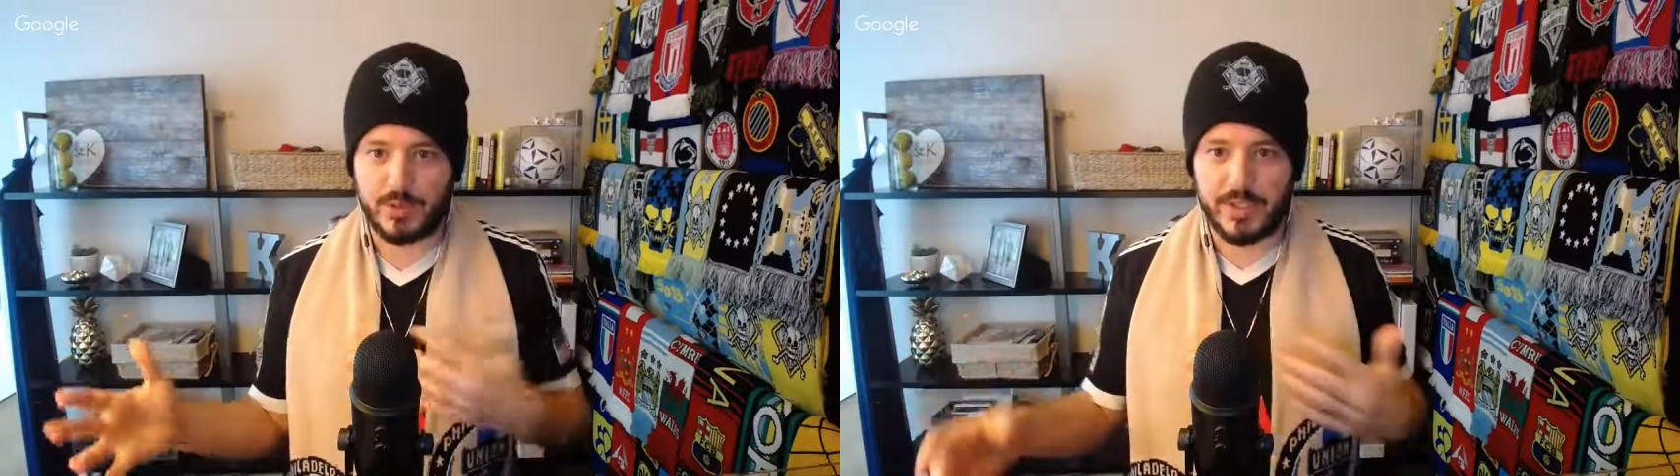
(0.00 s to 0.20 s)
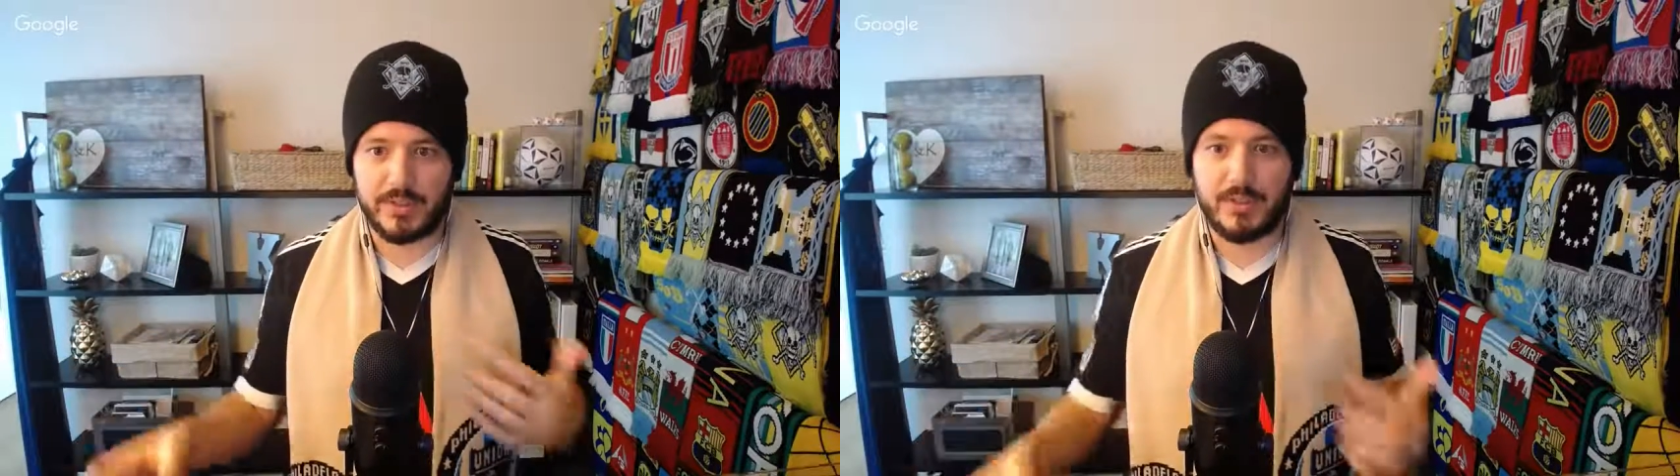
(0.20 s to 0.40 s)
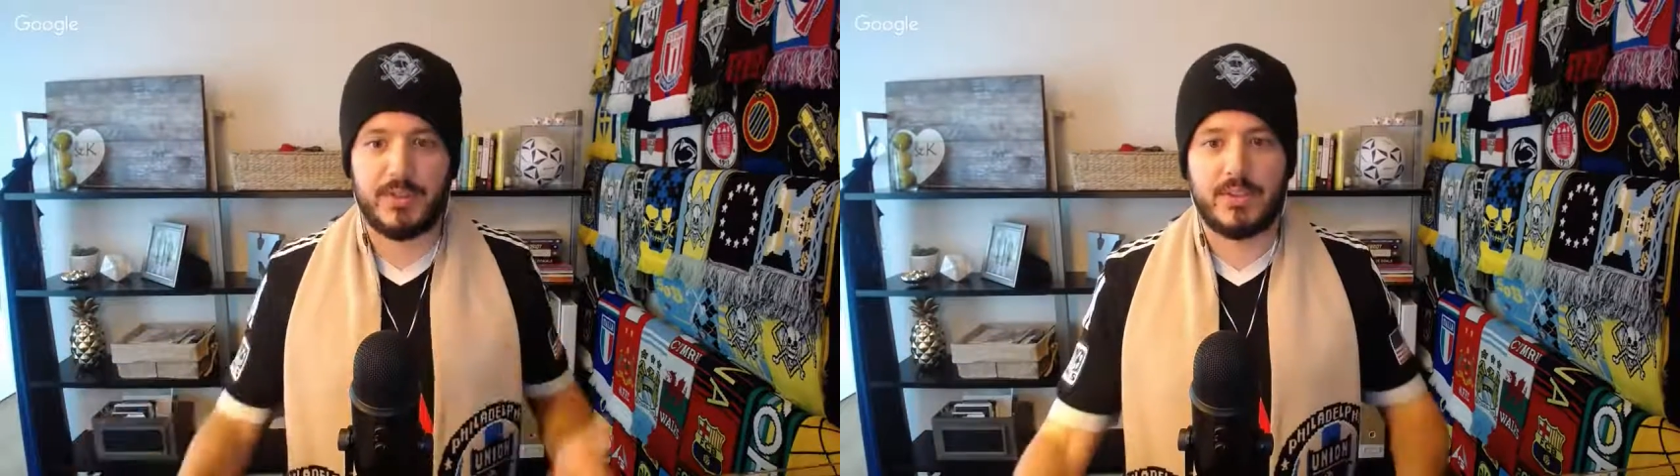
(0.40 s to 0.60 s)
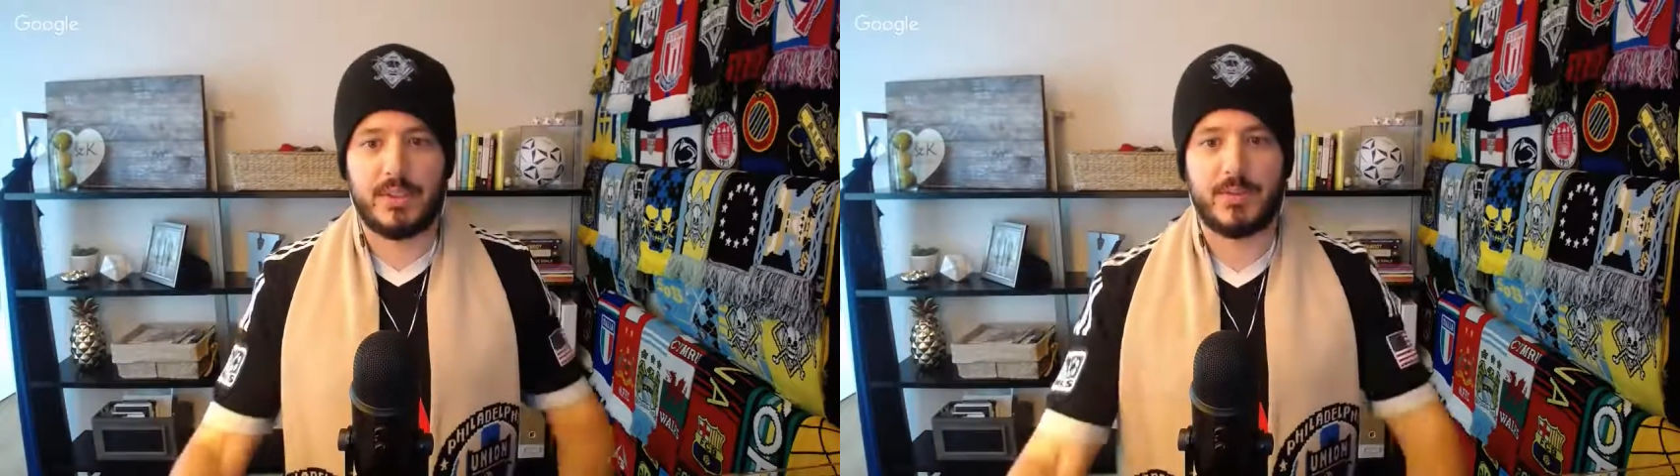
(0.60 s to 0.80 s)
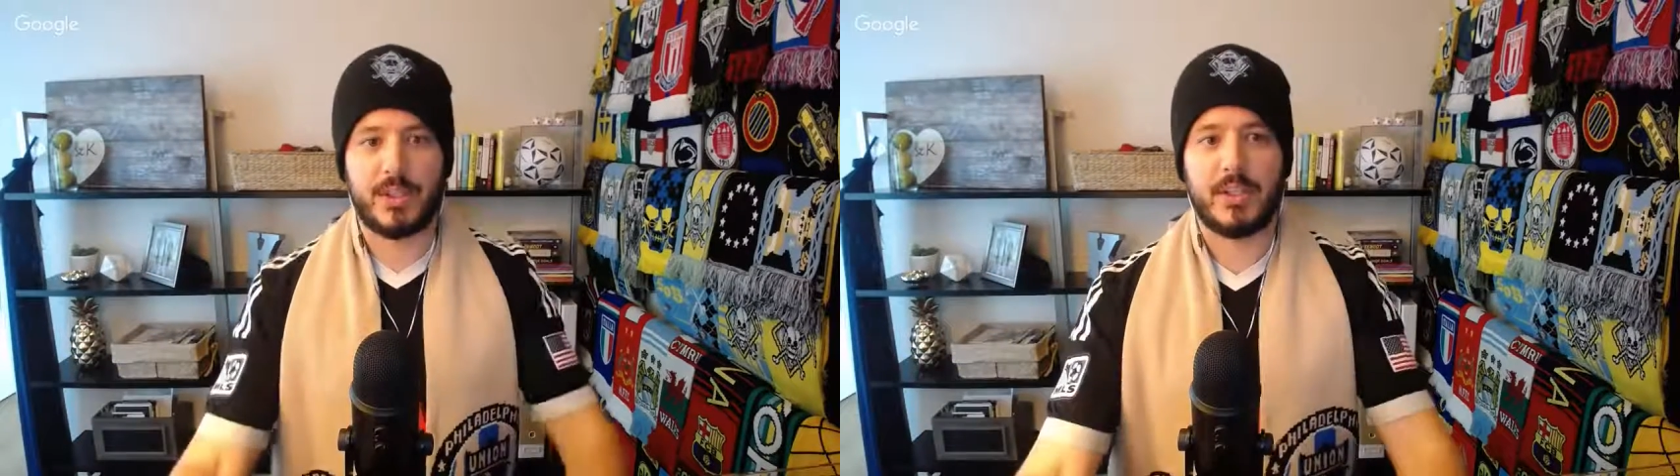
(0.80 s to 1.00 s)
whistle and
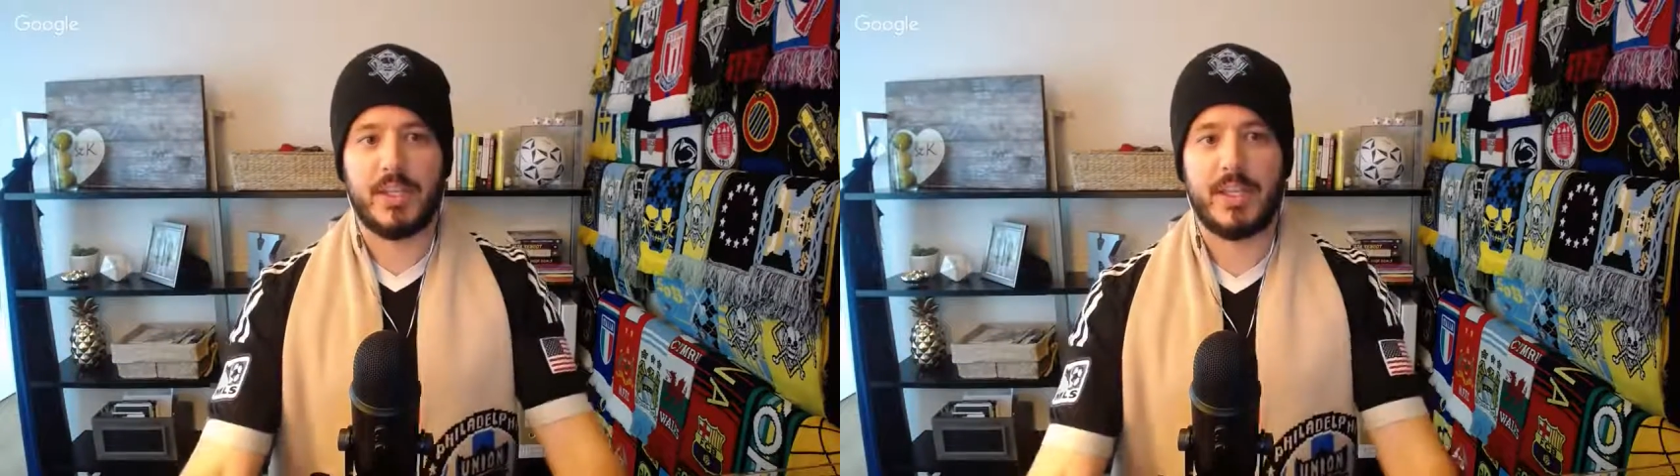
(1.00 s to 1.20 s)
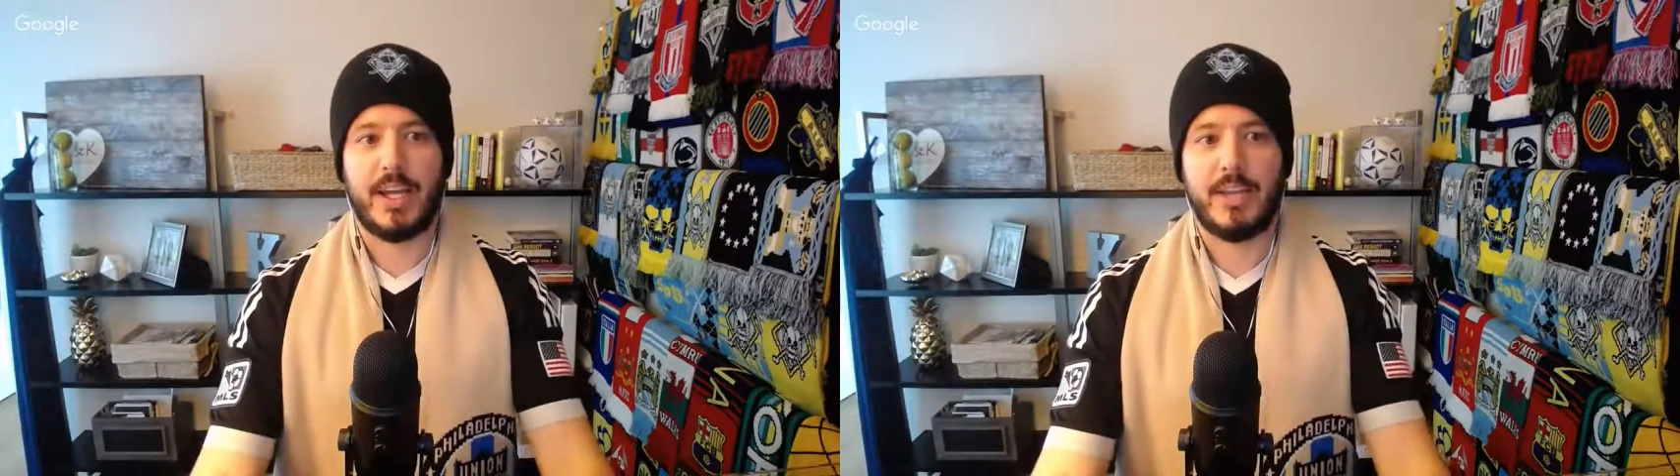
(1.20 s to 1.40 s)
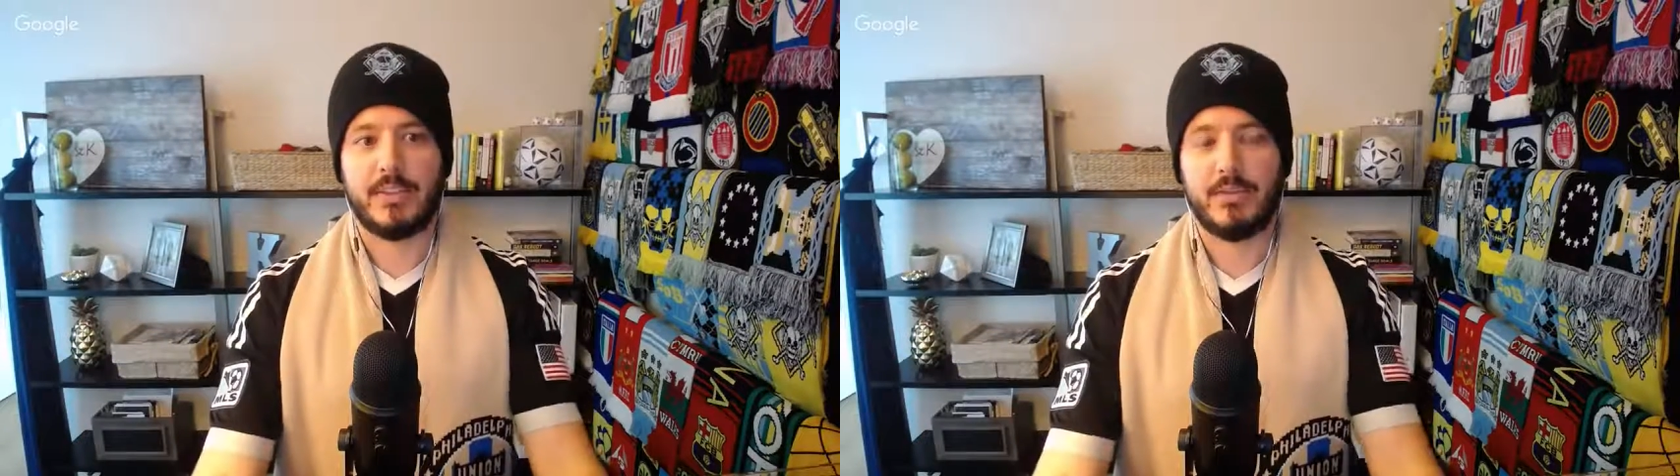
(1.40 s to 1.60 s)
something like that. So for